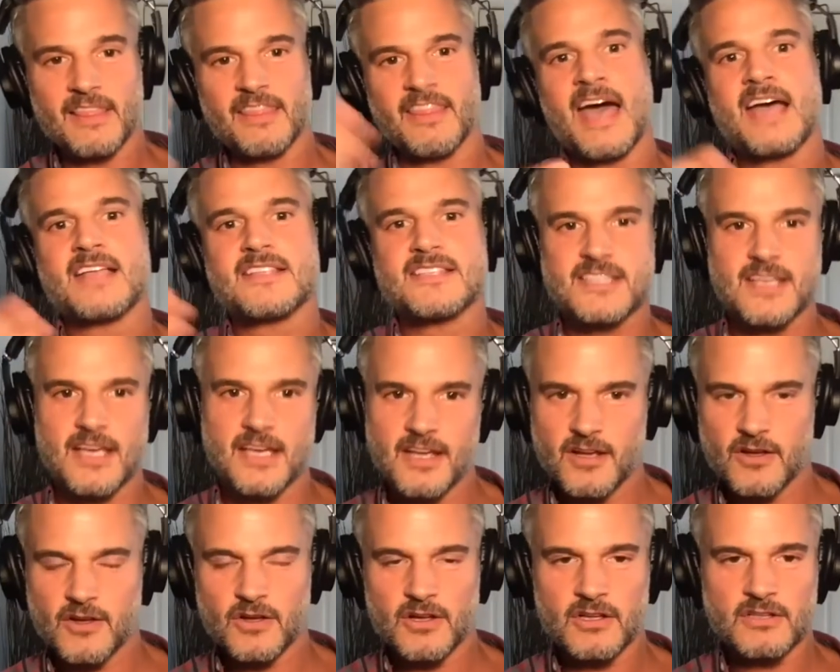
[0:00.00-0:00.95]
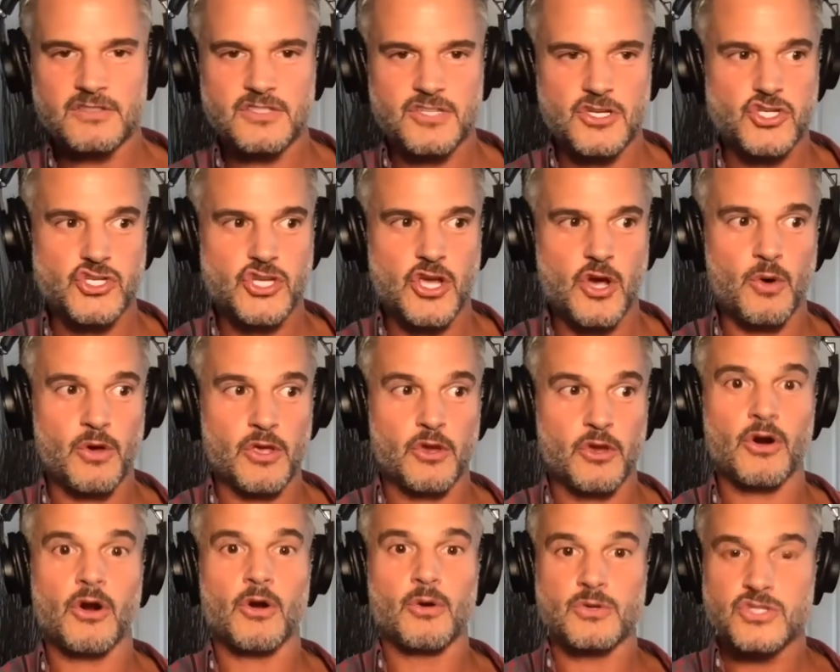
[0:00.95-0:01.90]
that cycle to show
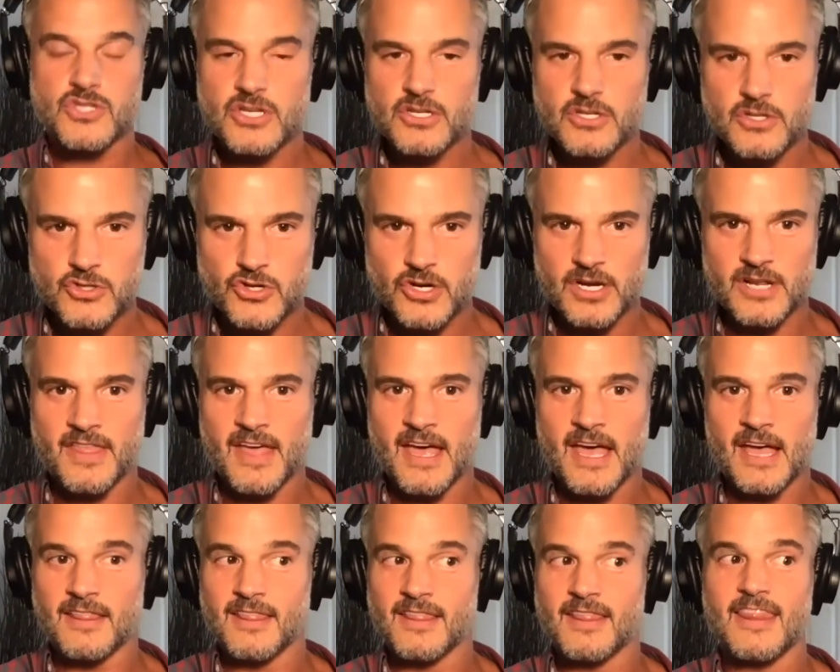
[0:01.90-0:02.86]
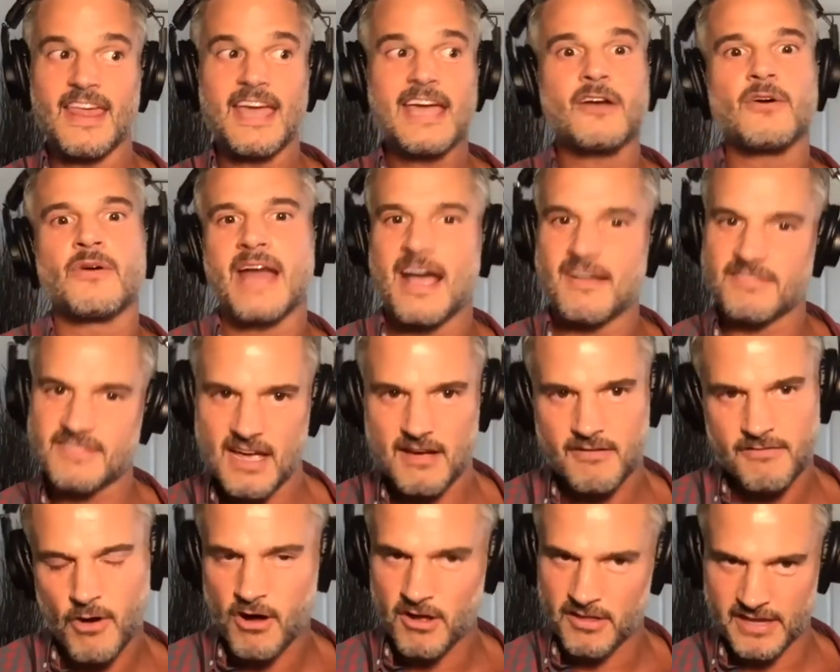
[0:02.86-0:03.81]
your own children that they don't have to have
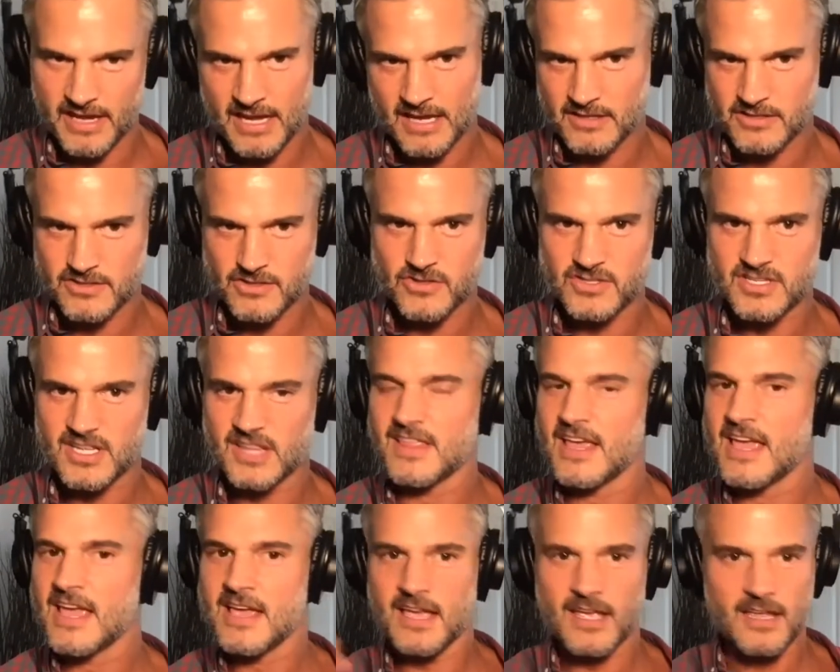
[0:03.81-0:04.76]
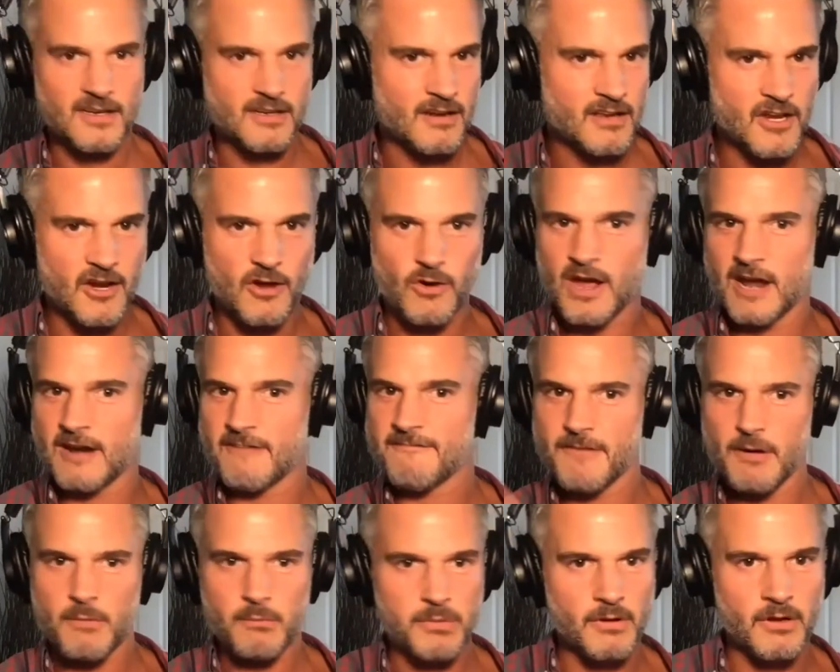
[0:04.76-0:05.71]
all the answers that they can you know kind of
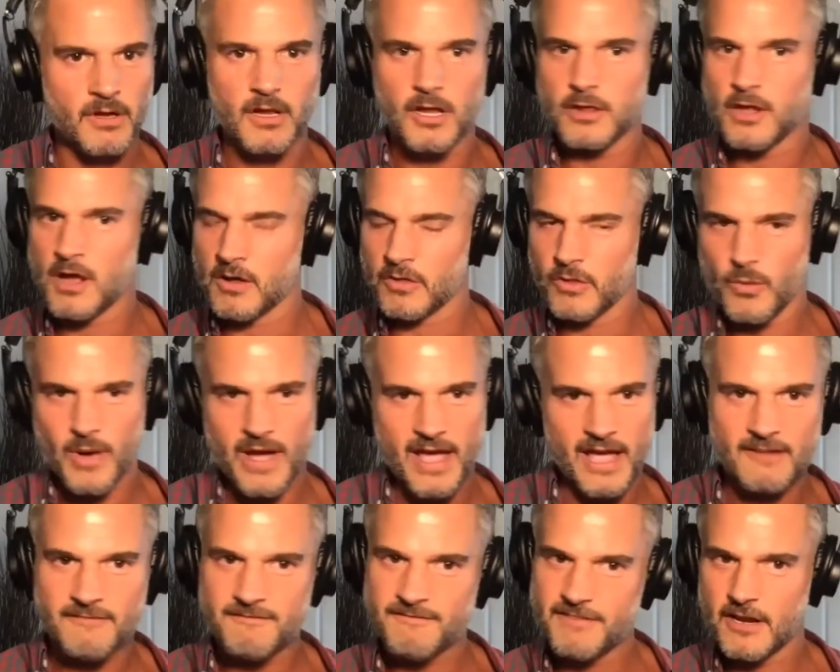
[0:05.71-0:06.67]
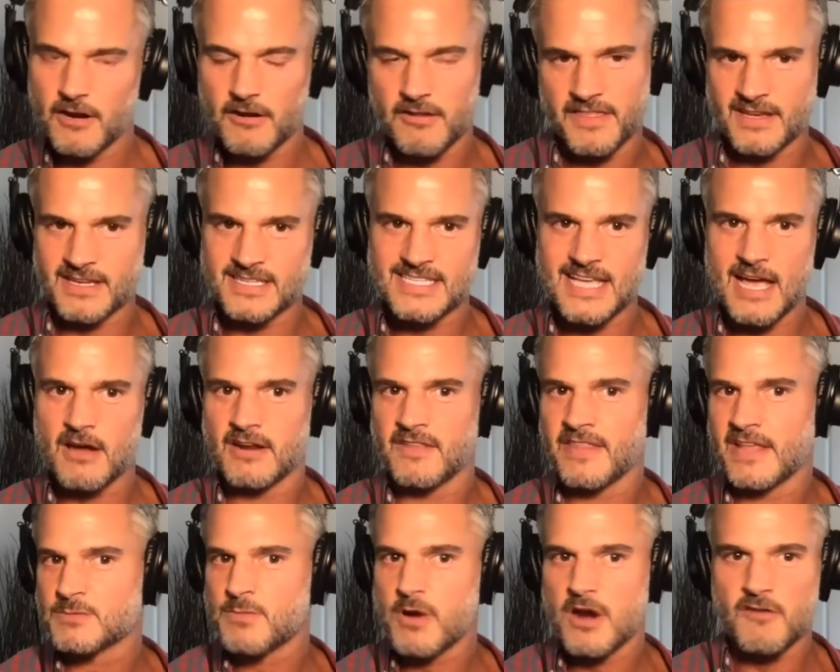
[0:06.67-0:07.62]
fumble along the way and figure things out and
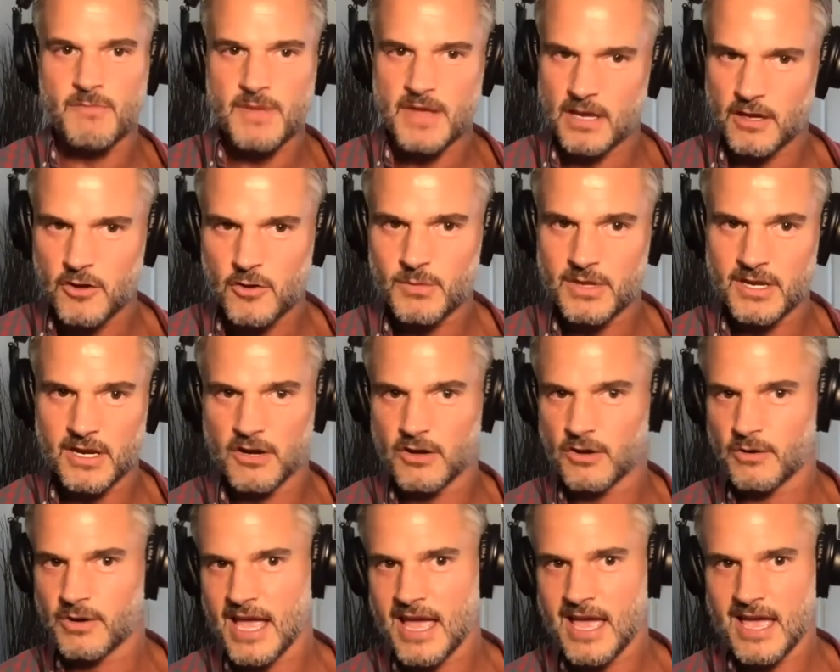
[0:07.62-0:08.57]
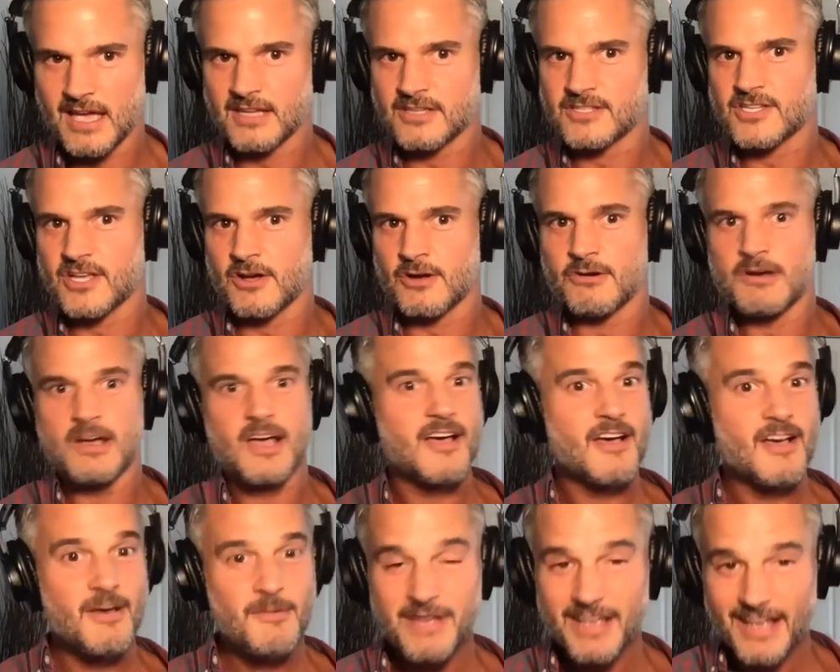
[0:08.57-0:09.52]
that's part of being human and okay so oh
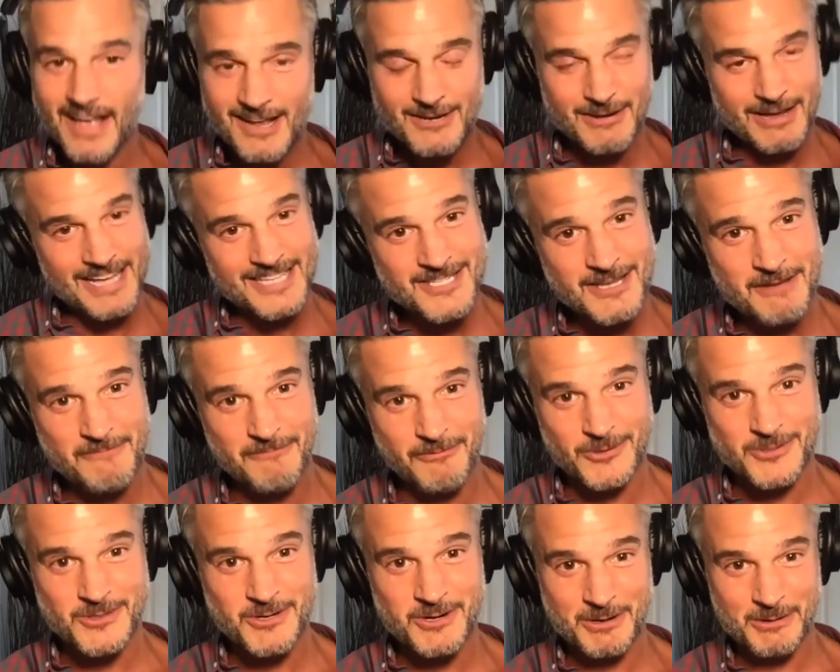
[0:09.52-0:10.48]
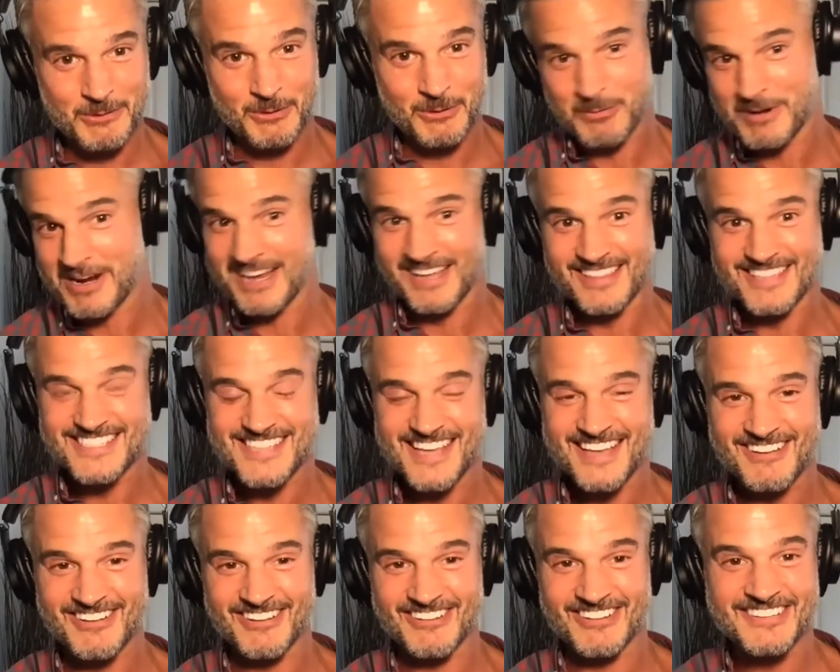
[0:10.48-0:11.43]
my god you guys like full circle we're breaking the
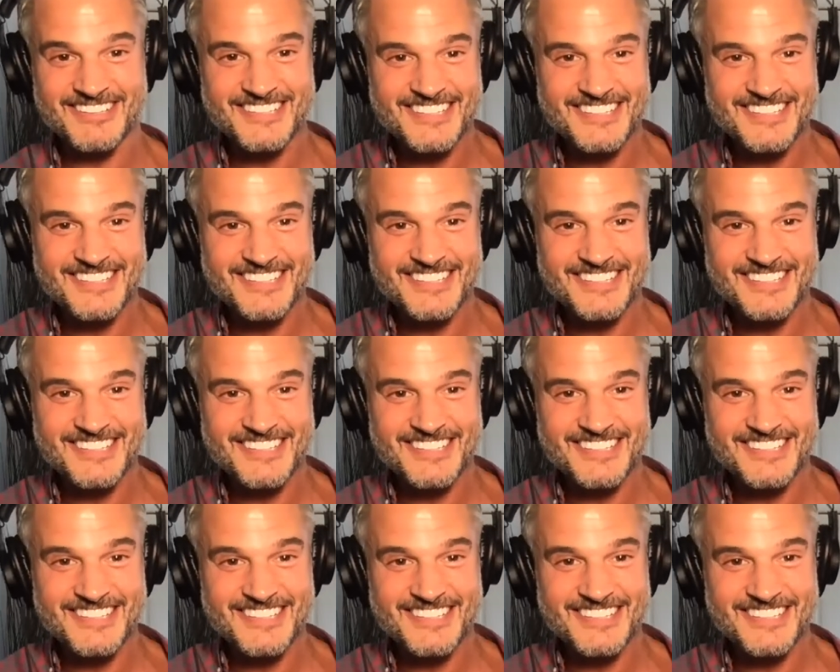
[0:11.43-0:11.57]
cycle